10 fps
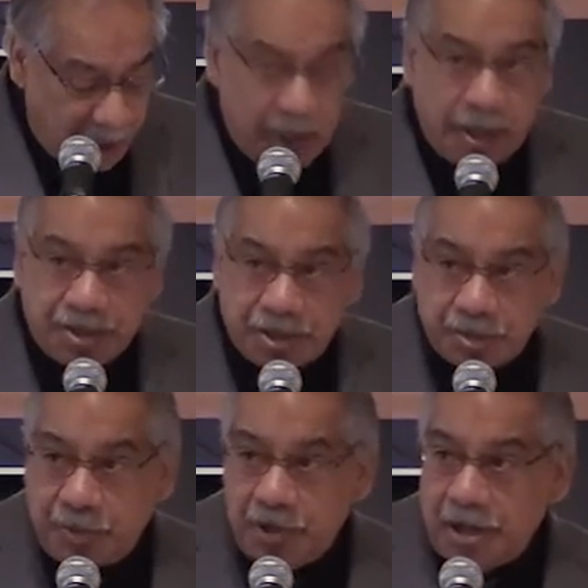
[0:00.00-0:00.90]
And at this
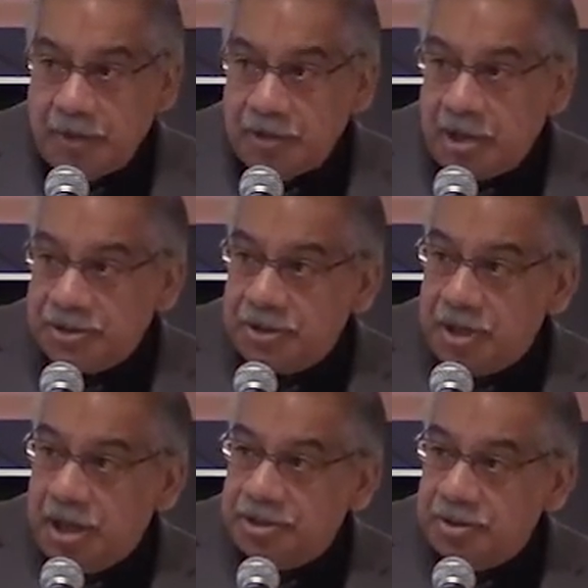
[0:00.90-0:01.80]
point, I would also
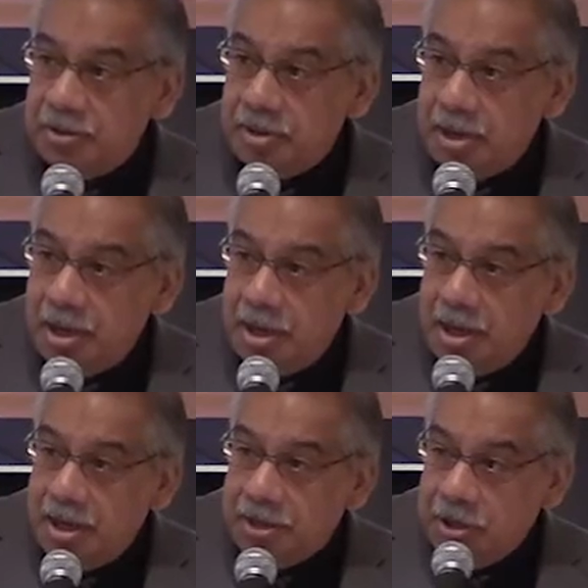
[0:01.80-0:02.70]
like to
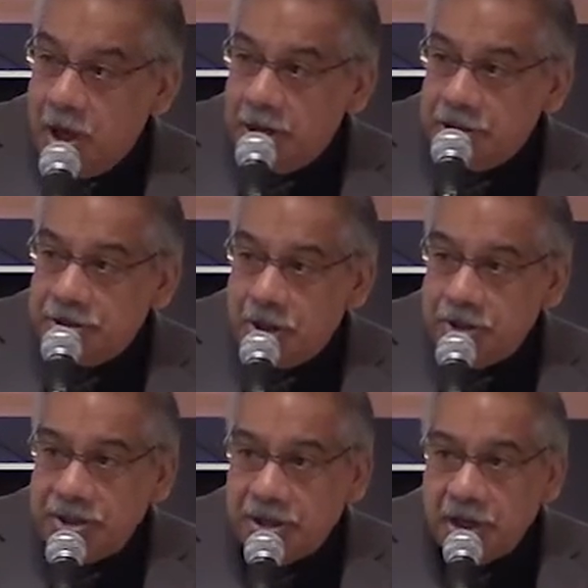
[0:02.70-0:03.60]
acknowledge all
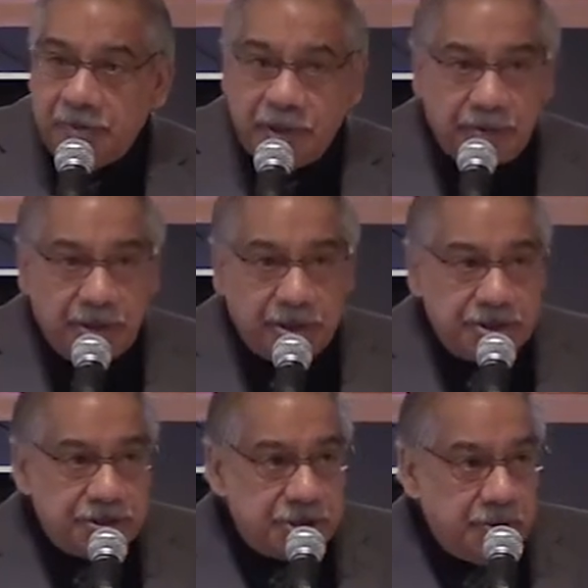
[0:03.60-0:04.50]
the young people in
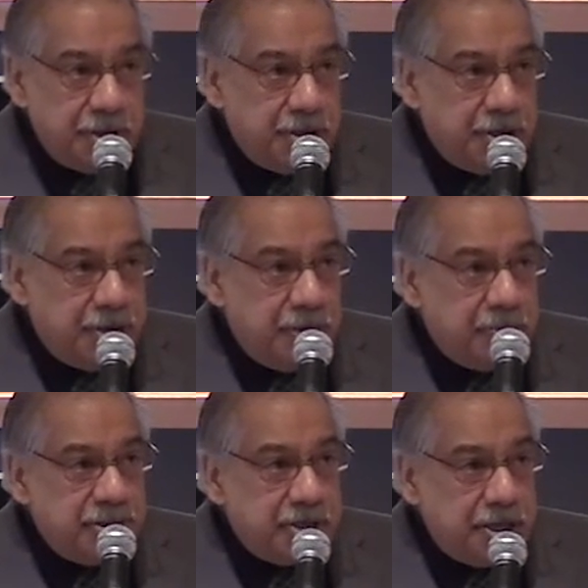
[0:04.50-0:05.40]
this community
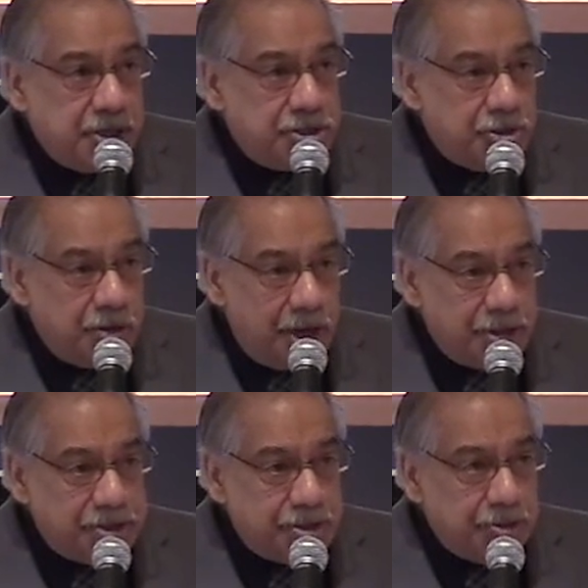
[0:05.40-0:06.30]
representing two high
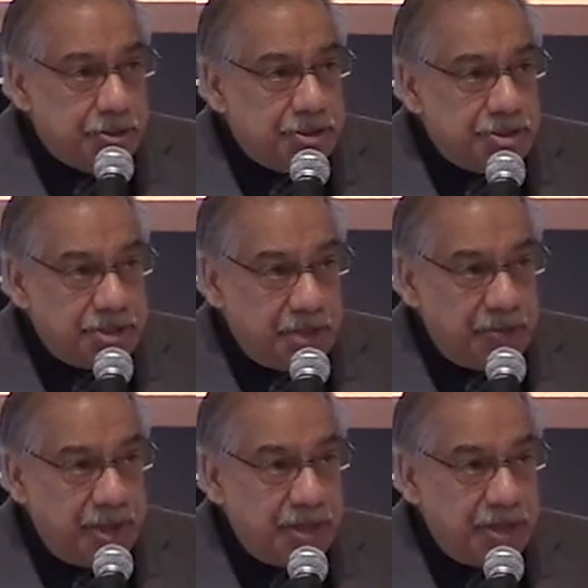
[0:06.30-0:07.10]
schools, St.